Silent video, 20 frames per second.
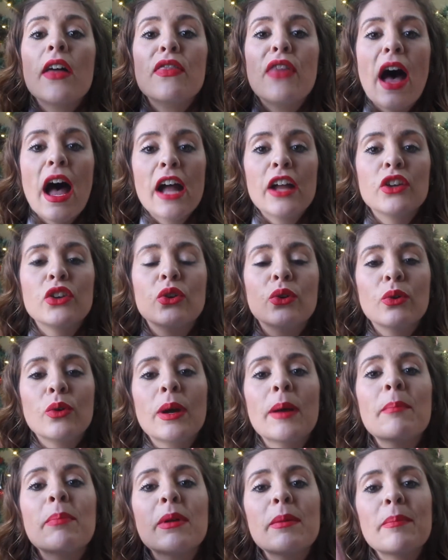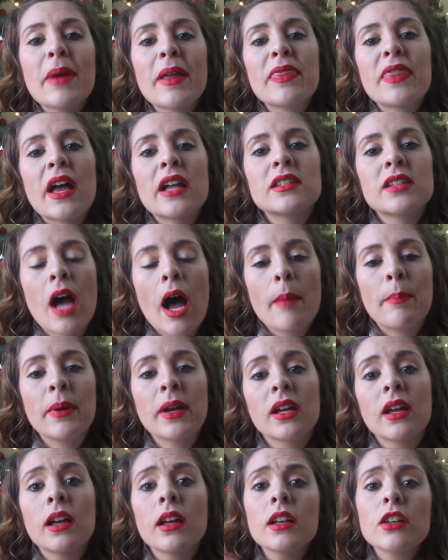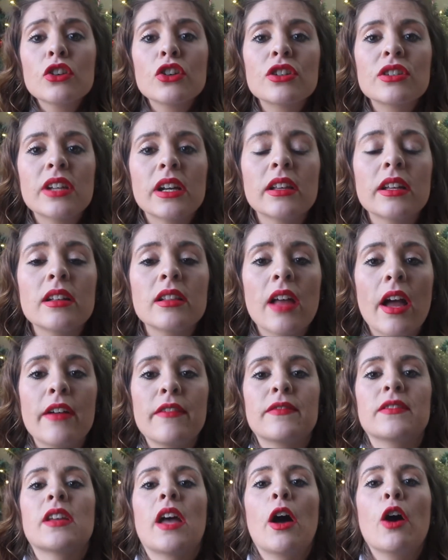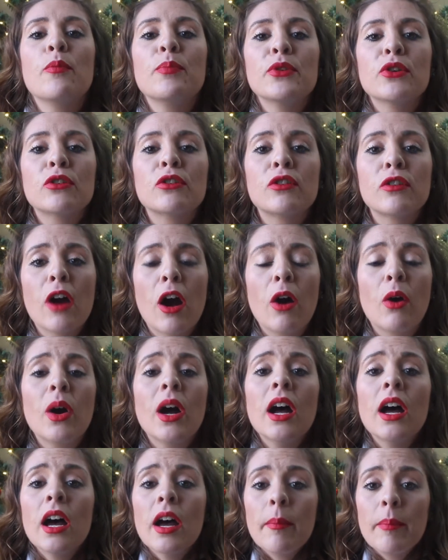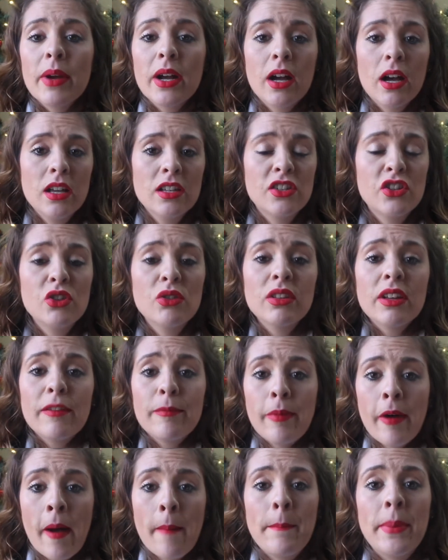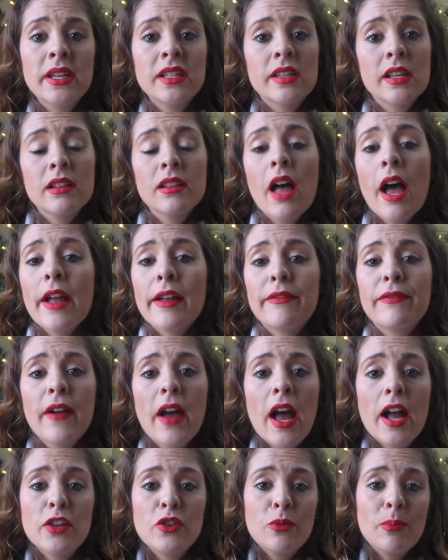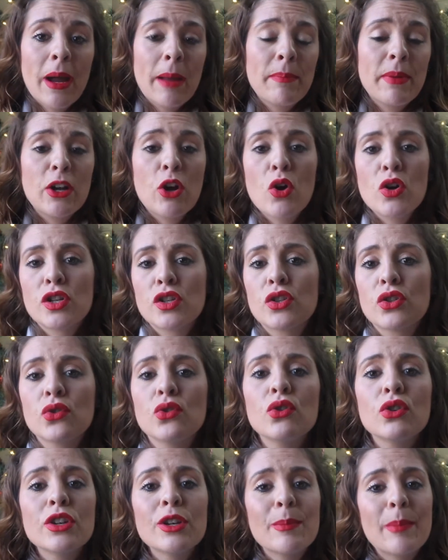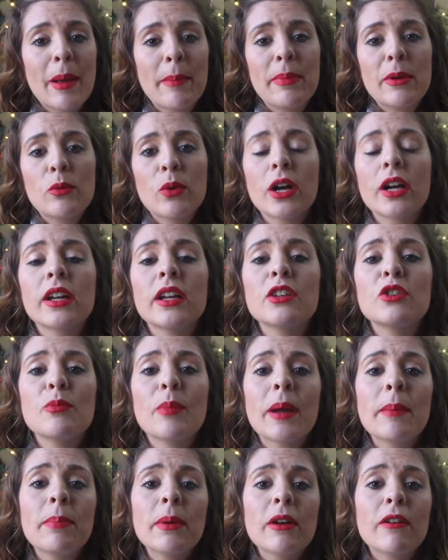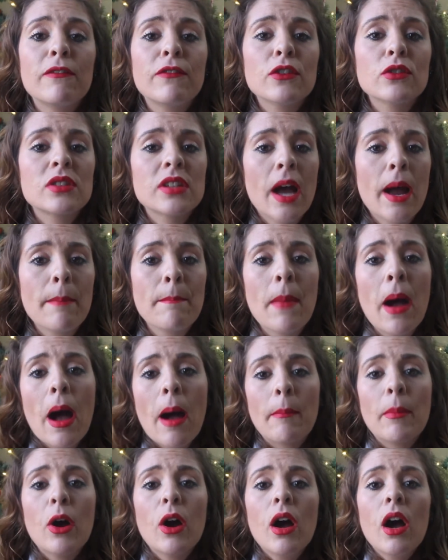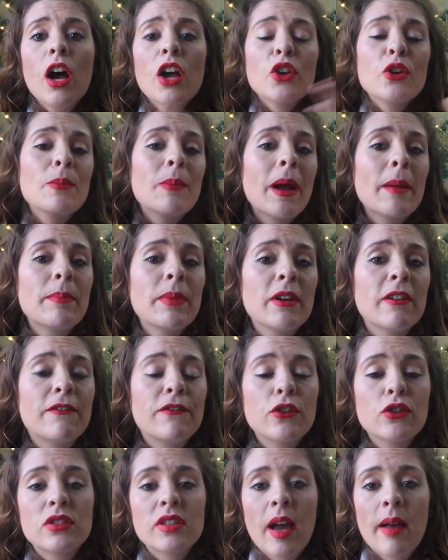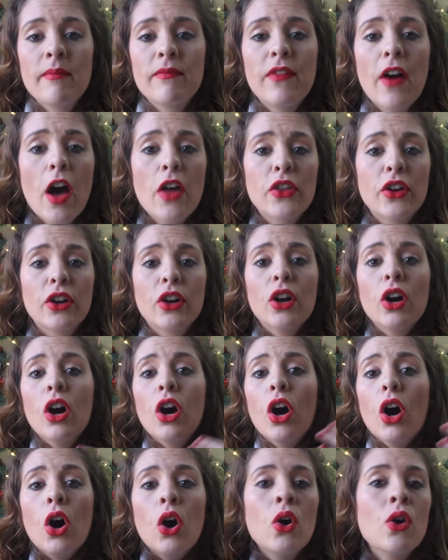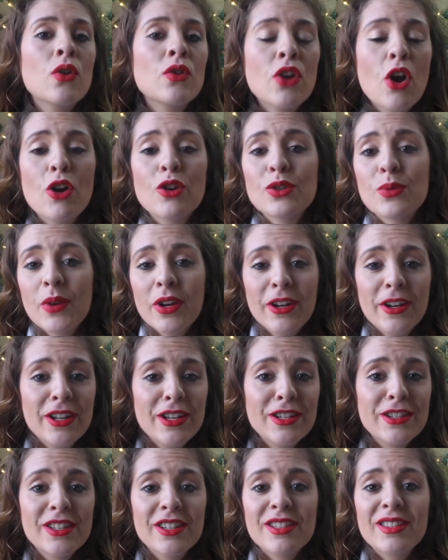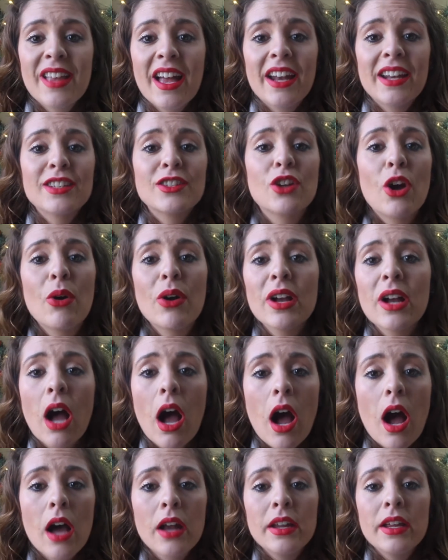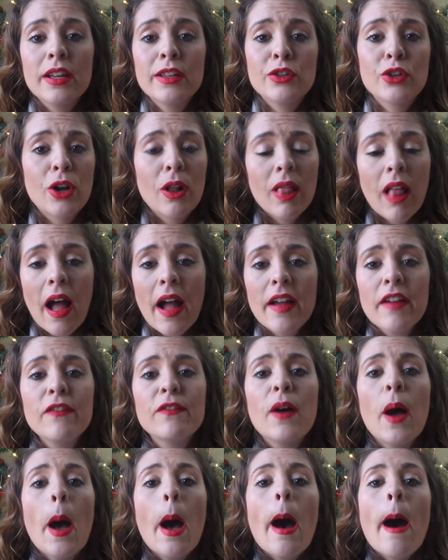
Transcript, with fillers: that you implement that topic in your daily life to help you grow because you live a busy life and you might be going to school, you might be working, you might be a full-time mom, you might be a full-time father. Who knows what it is that is going on in your life?